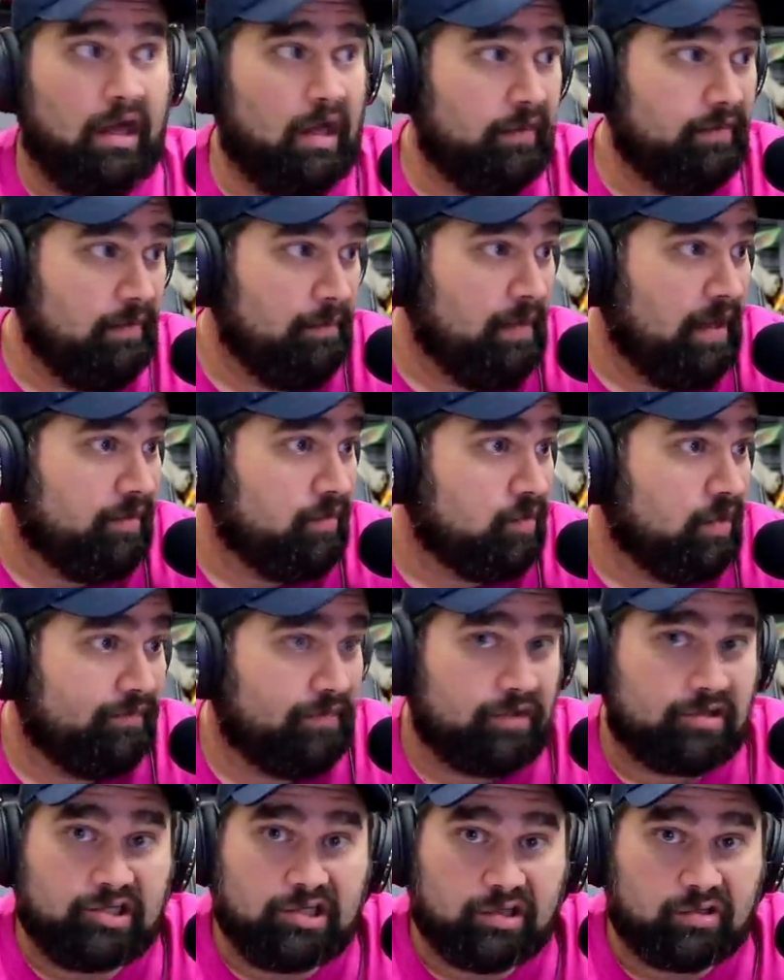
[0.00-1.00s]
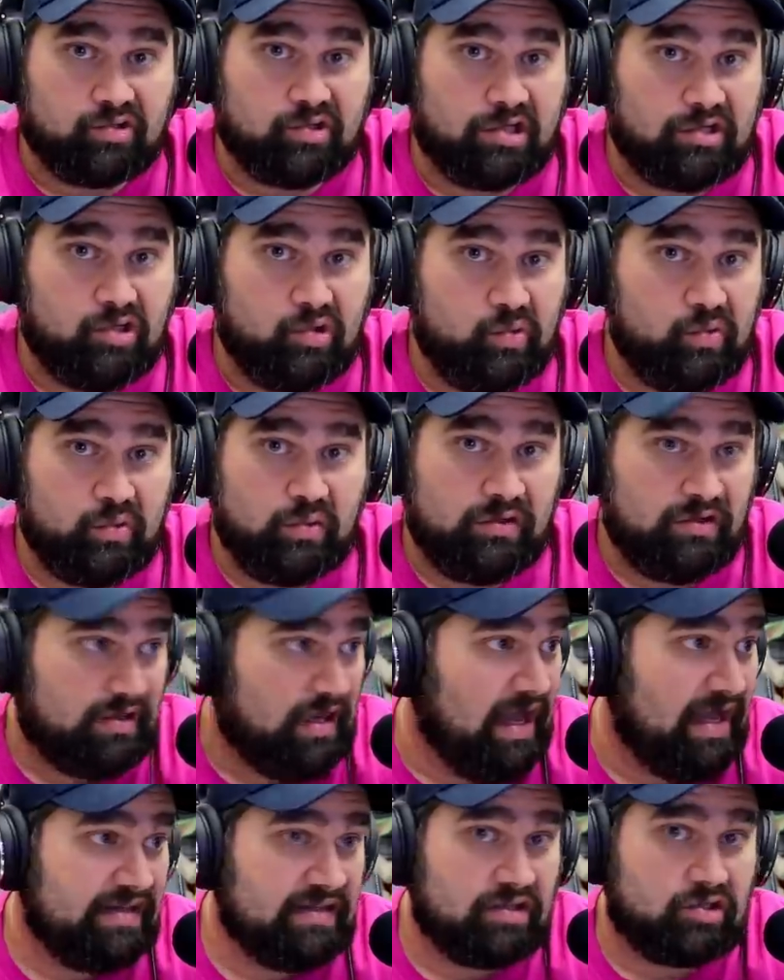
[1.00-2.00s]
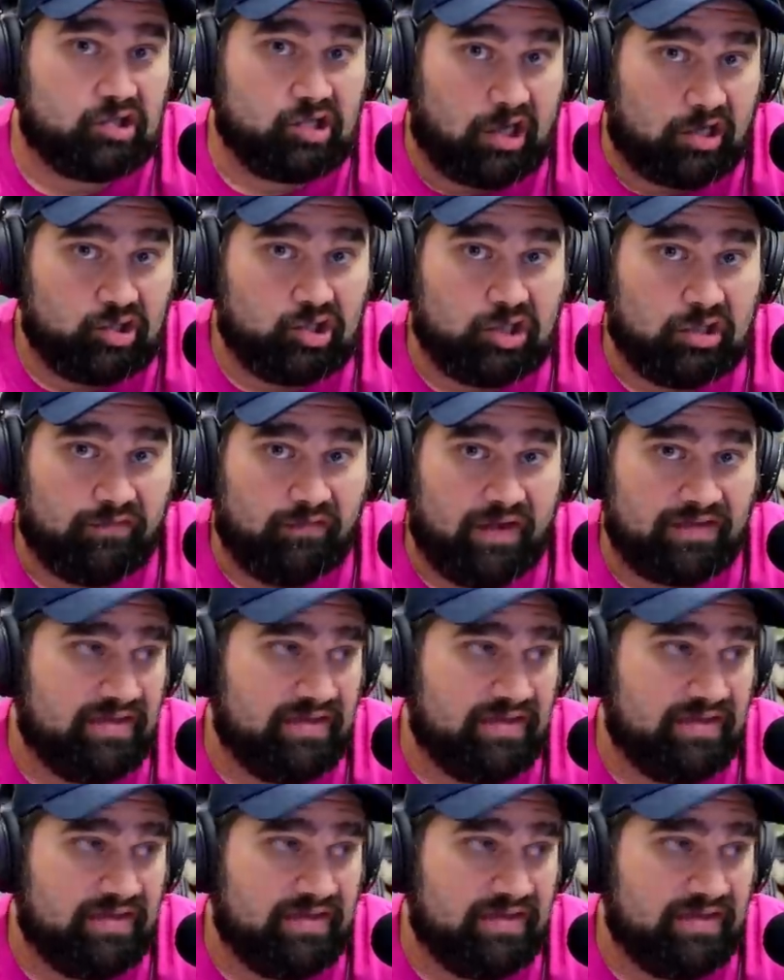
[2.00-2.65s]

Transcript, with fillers: Uh, the mother of her children, who the guy's in charge of,